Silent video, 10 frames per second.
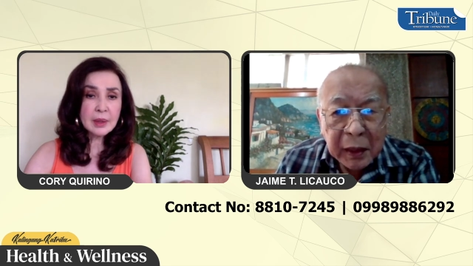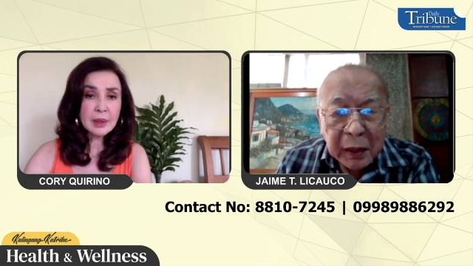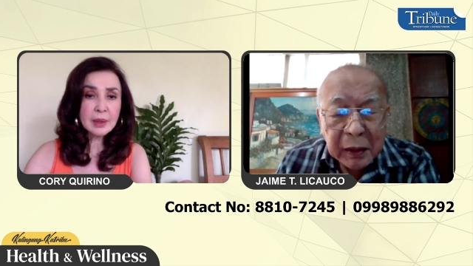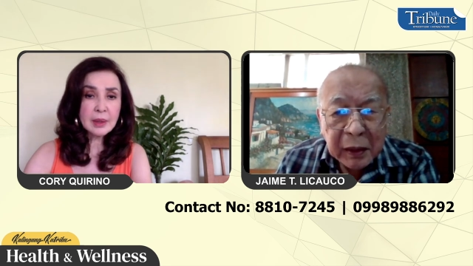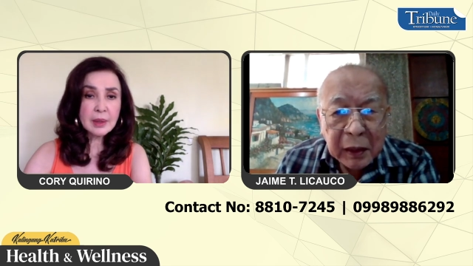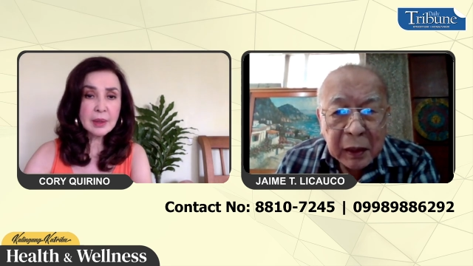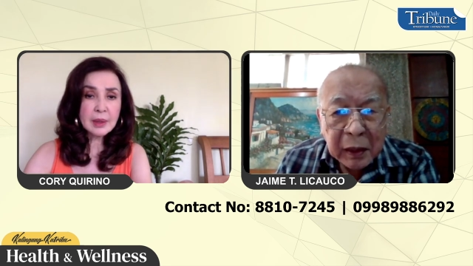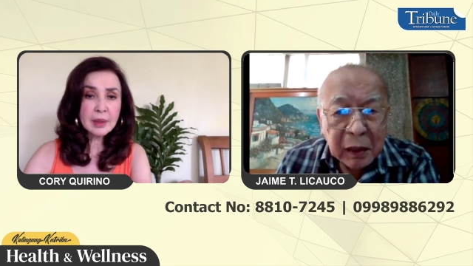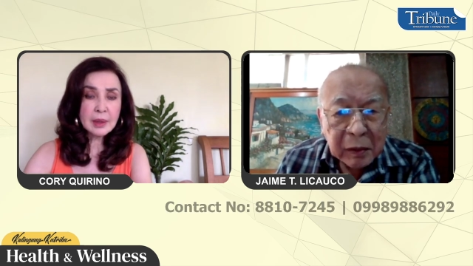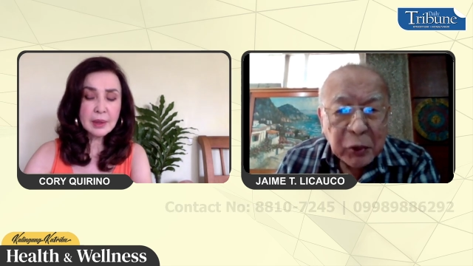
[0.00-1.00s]
Speaker 1: and, and
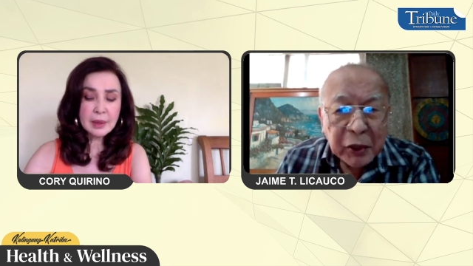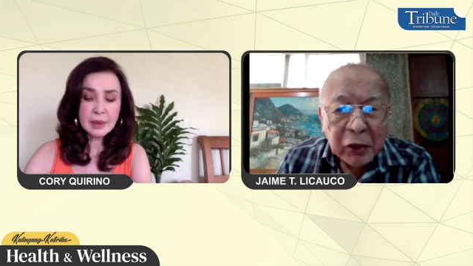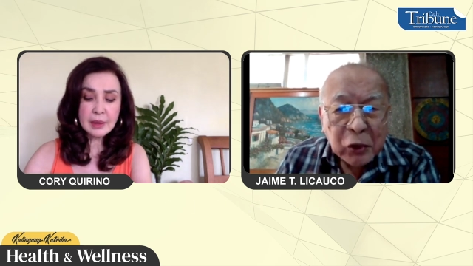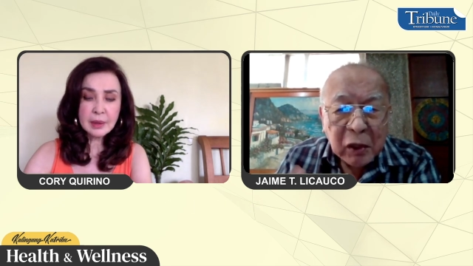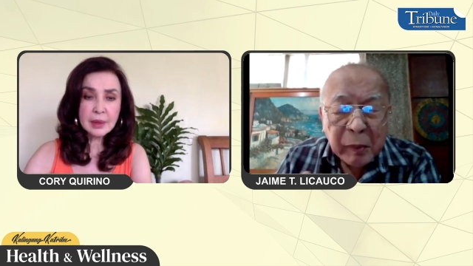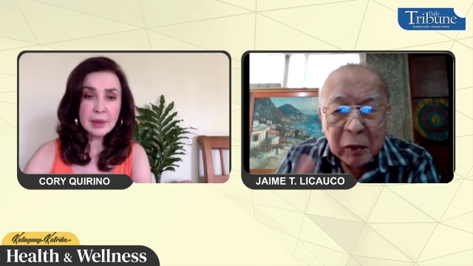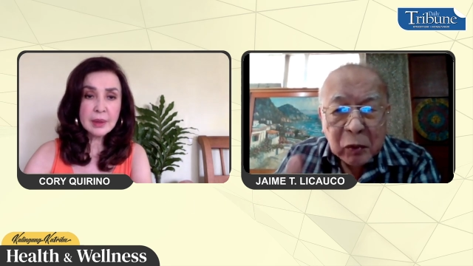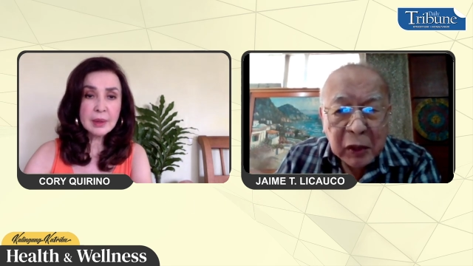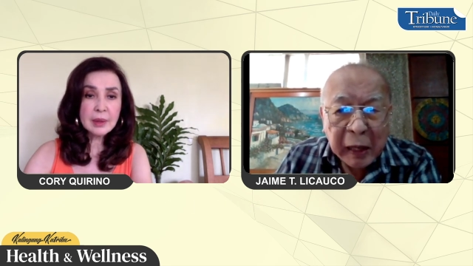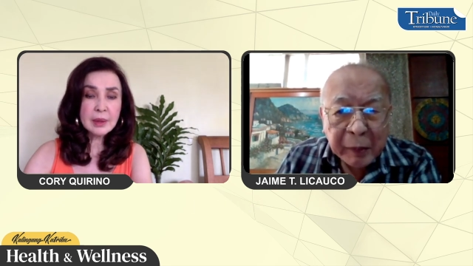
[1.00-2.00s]
in that book he talked about
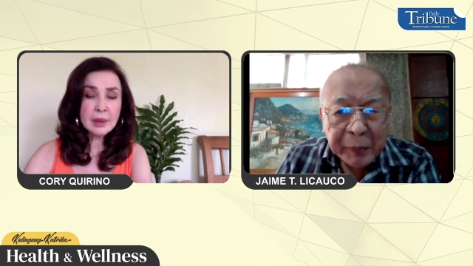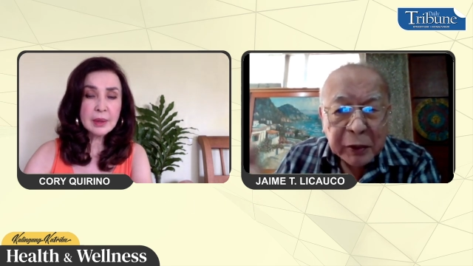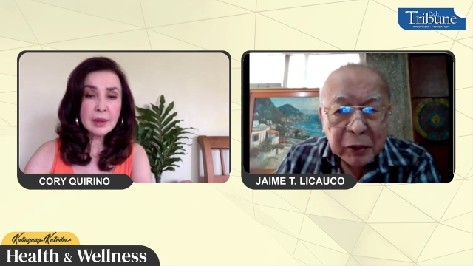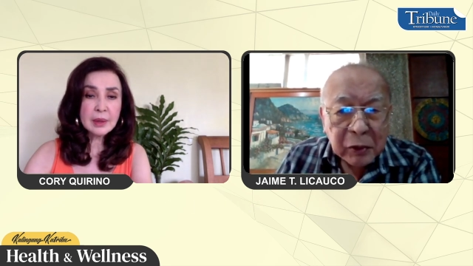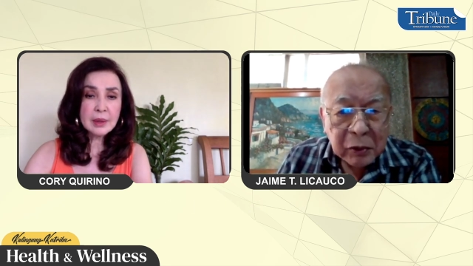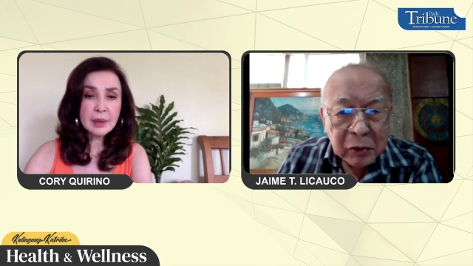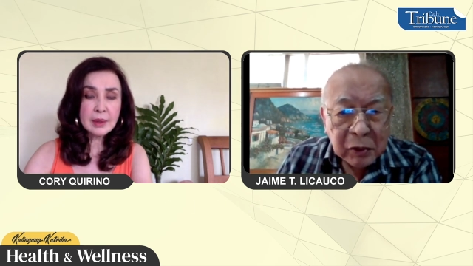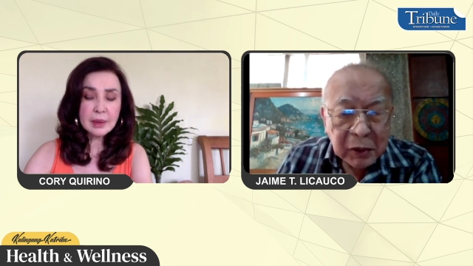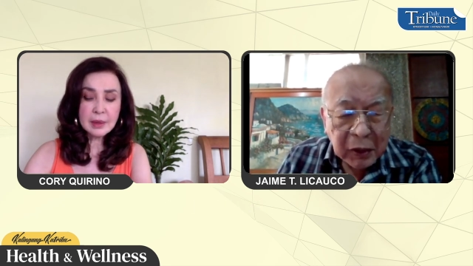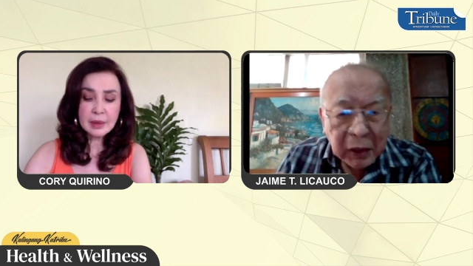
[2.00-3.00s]
what happened
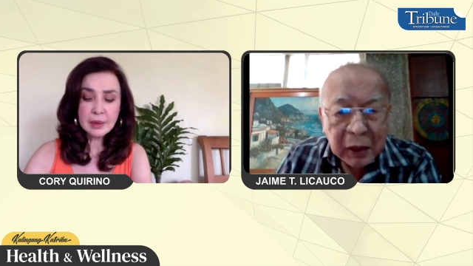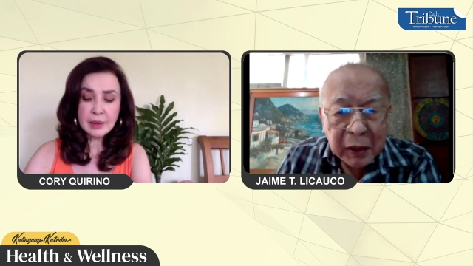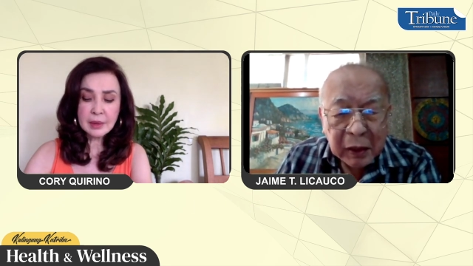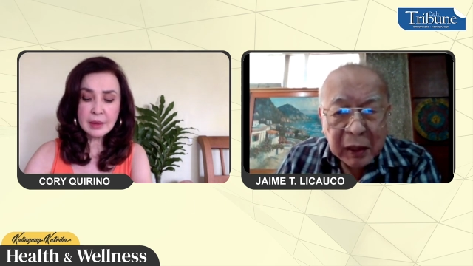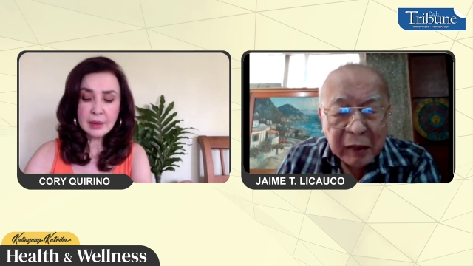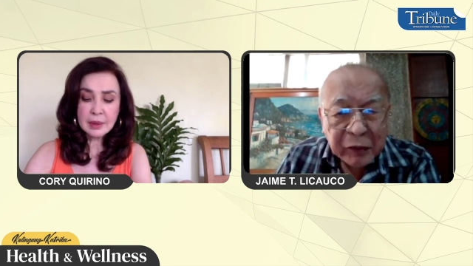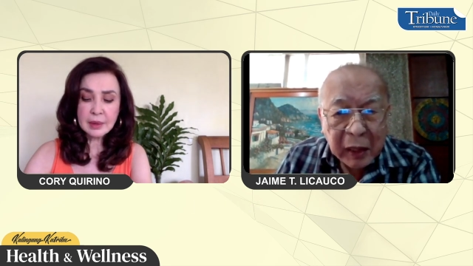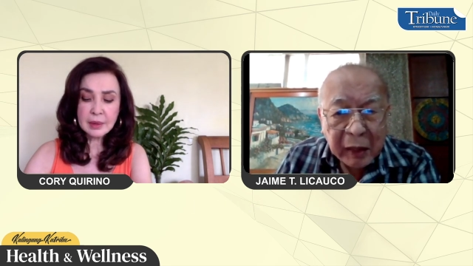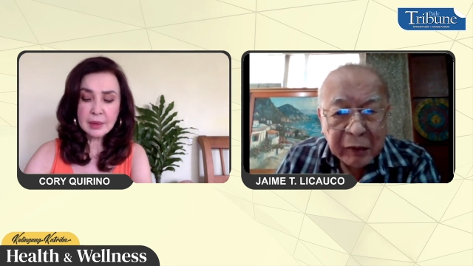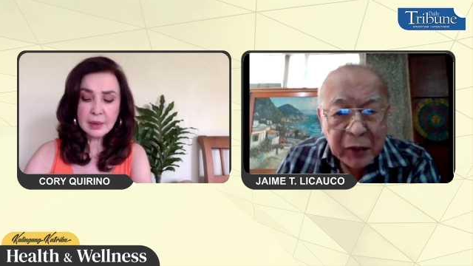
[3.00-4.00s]
really in the
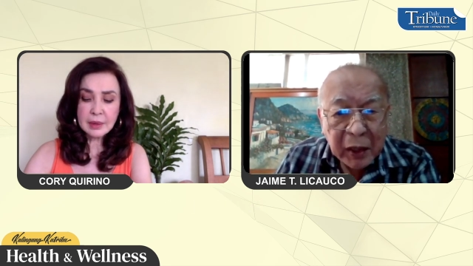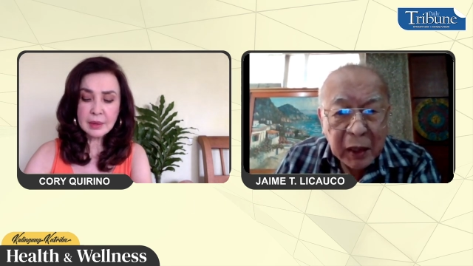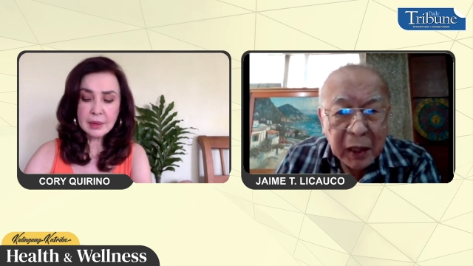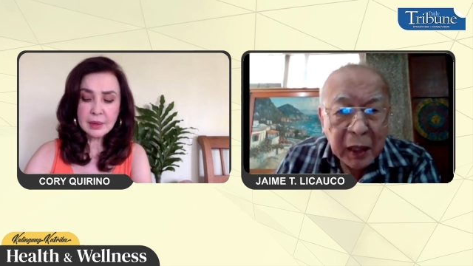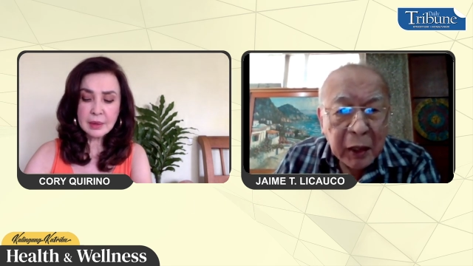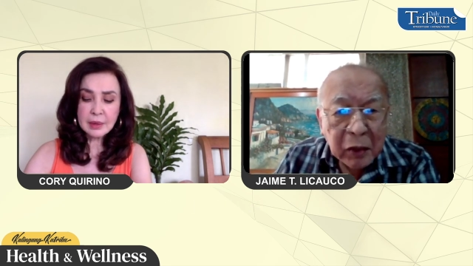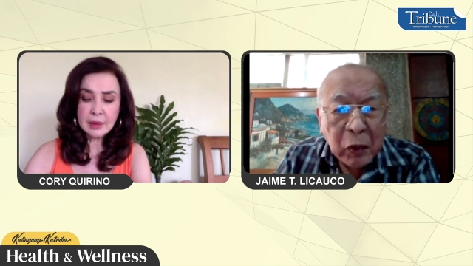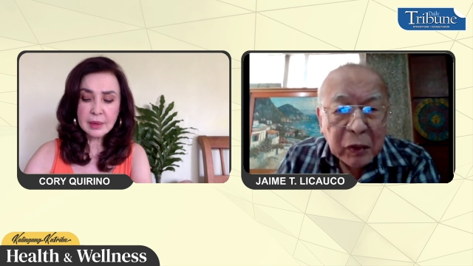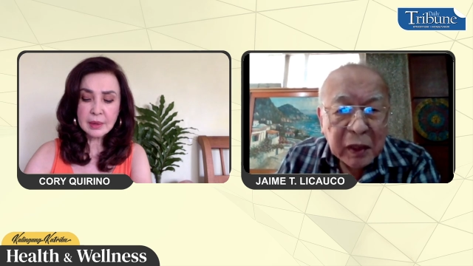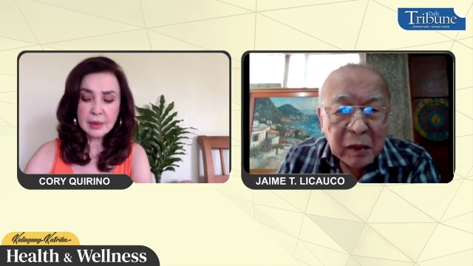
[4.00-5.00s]
afterlife, and he
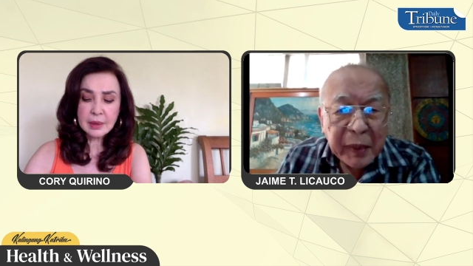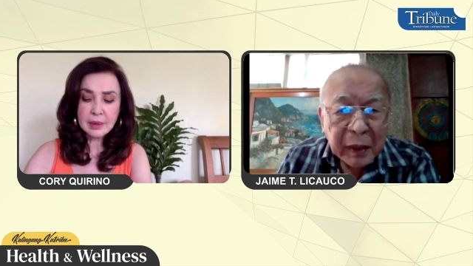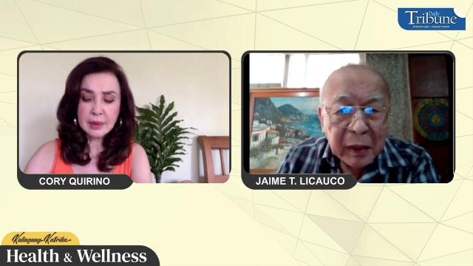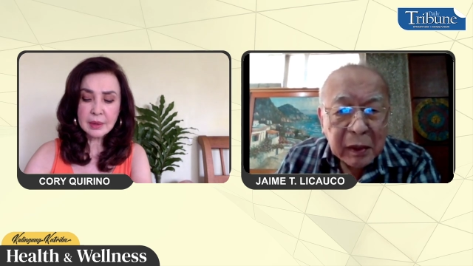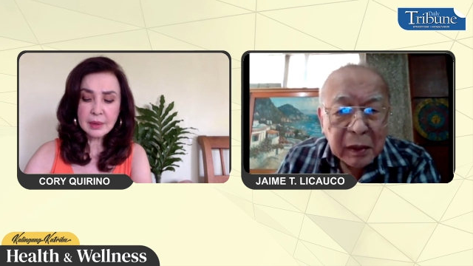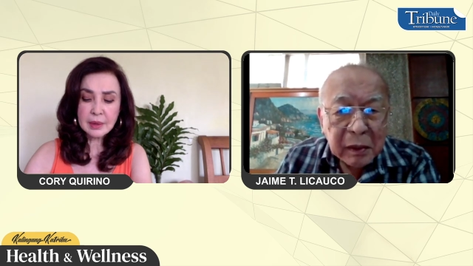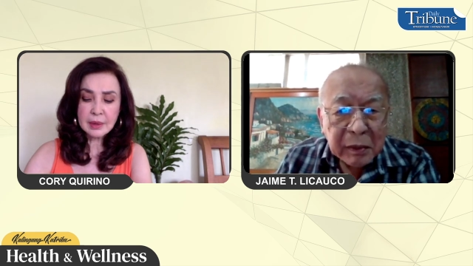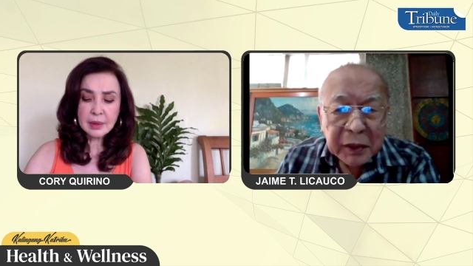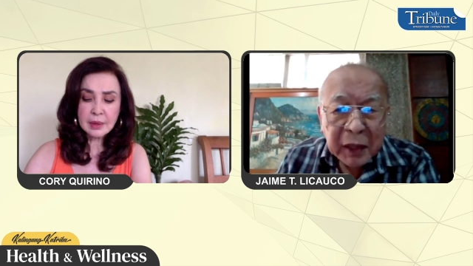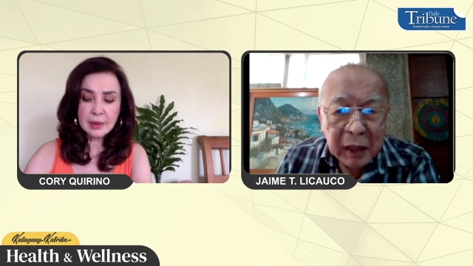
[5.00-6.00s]
quoted me
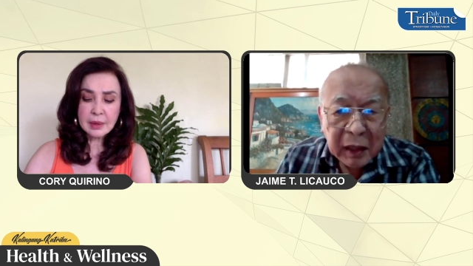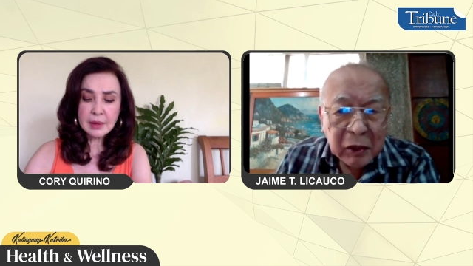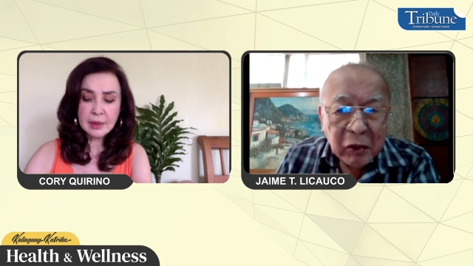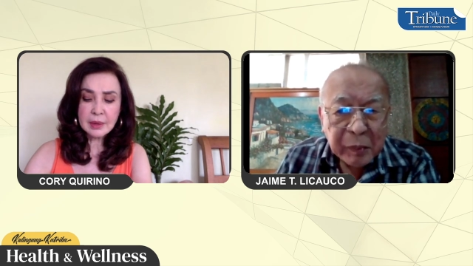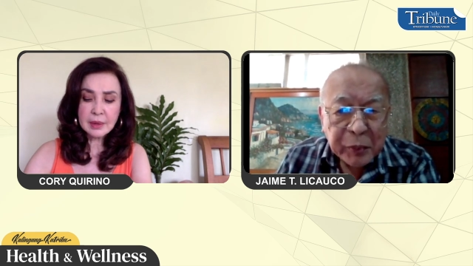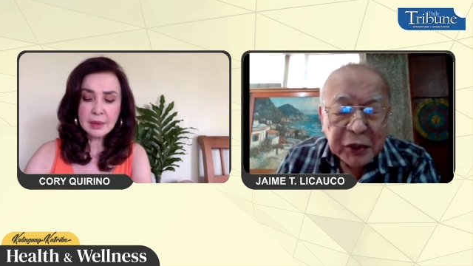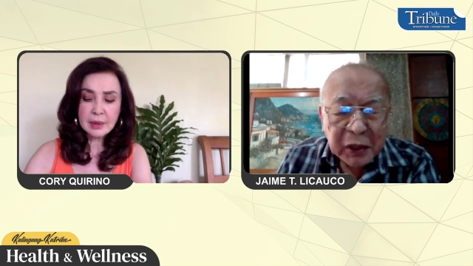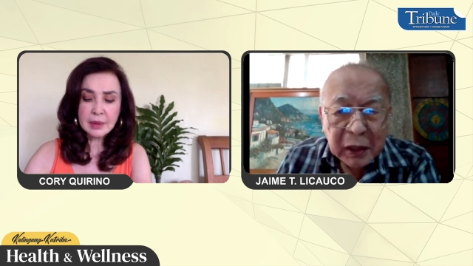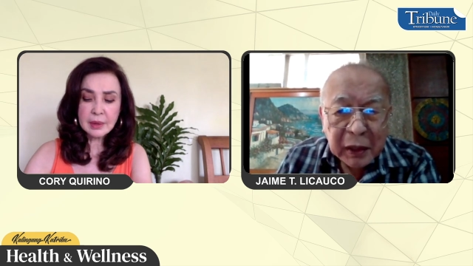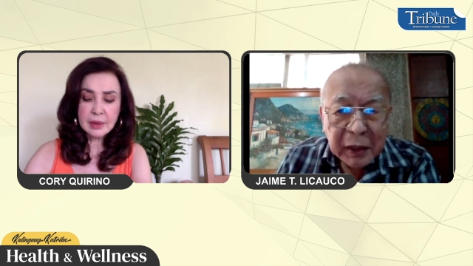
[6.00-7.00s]
because I, I know him
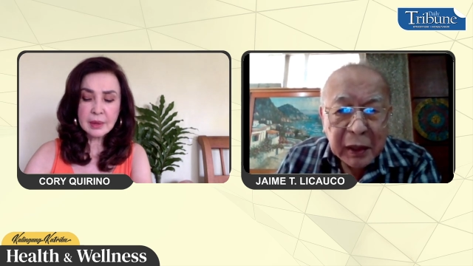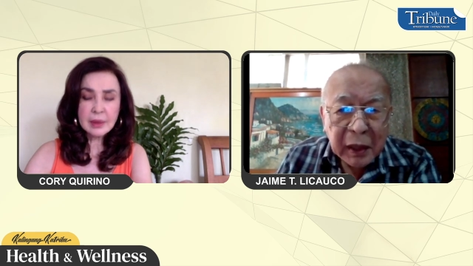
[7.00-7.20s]
personally,